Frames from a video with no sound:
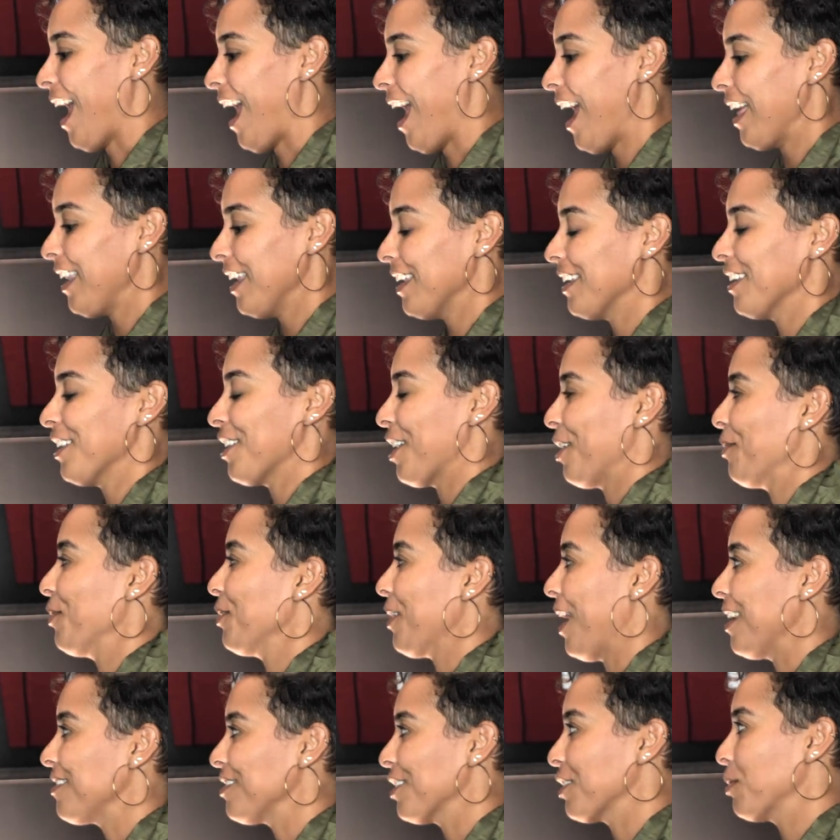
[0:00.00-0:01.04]
I didn't, you
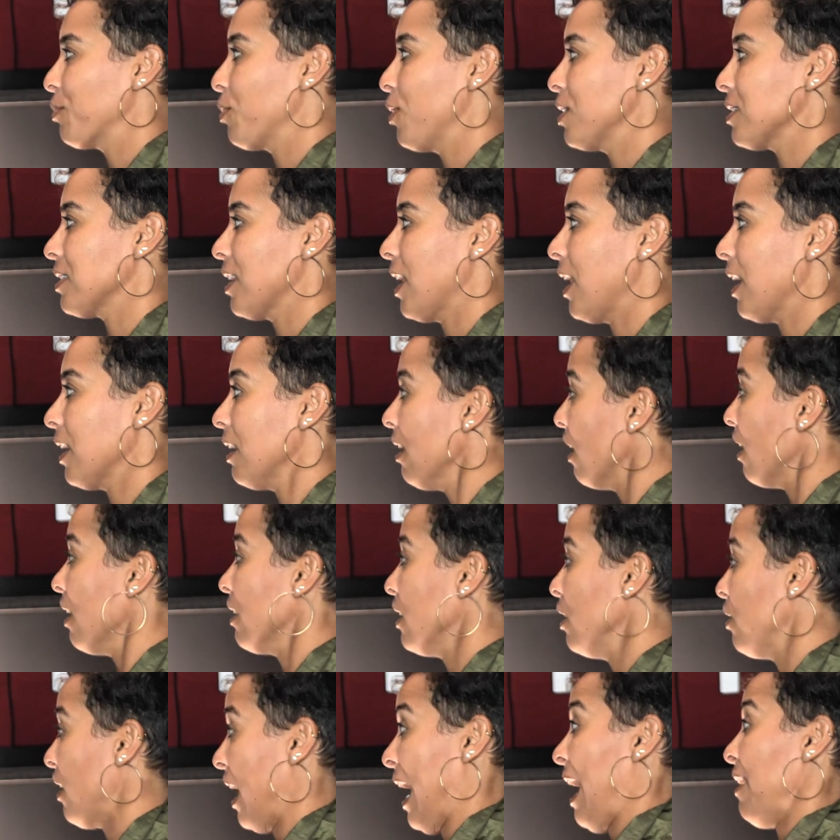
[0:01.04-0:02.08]
know, I told the boys like, oh,
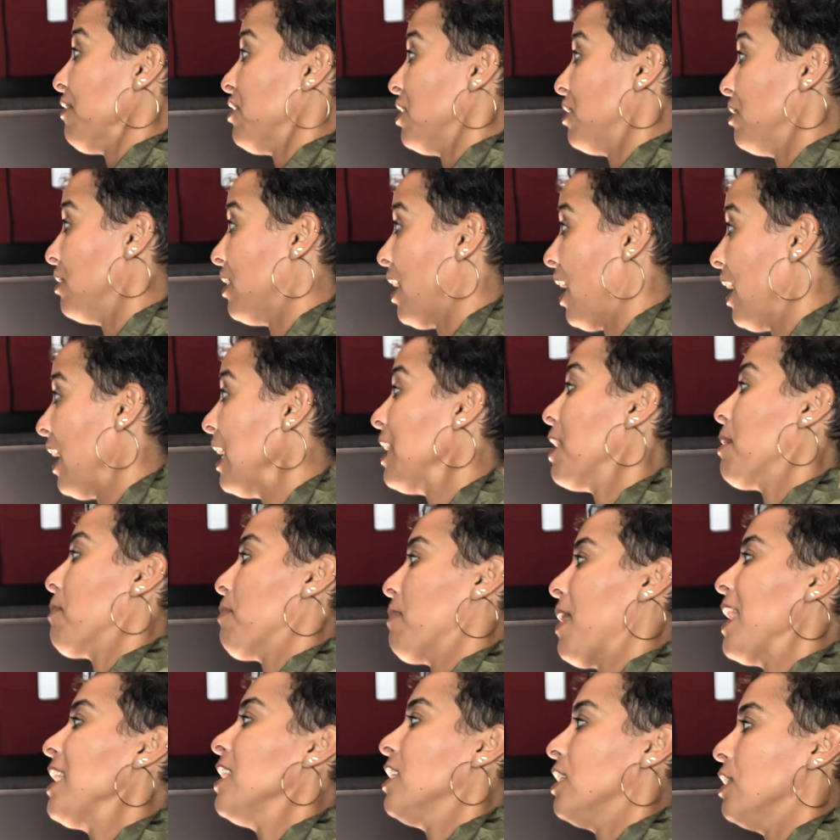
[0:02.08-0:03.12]
you didn't have to do that. He
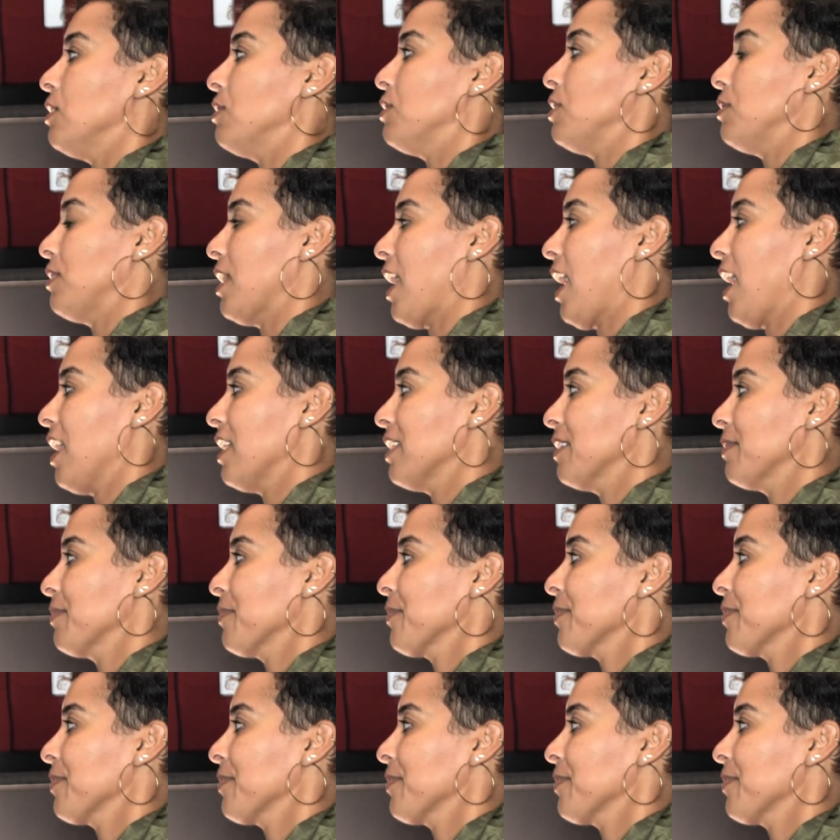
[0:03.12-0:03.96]
didn't make you do that.